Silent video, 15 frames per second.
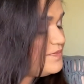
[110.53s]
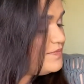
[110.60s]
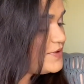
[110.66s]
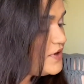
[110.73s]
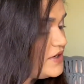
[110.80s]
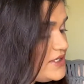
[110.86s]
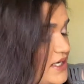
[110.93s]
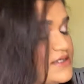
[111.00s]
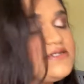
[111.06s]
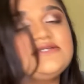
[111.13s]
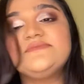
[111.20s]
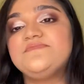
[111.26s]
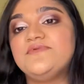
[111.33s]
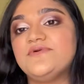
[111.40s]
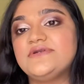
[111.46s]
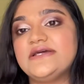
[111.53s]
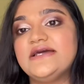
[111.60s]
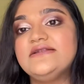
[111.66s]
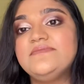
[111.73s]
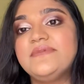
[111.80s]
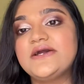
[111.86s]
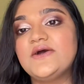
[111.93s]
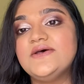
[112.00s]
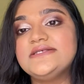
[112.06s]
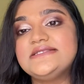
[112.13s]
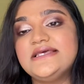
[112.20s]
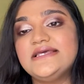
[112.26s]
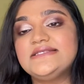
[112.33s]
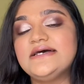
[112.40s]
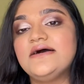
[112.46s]
product is potent, because
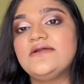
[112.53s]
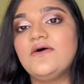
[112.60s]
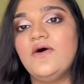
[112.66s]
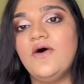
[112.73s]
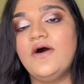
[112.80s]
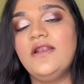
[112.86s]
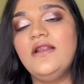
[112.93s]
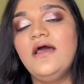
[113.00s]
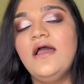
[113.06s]
these are all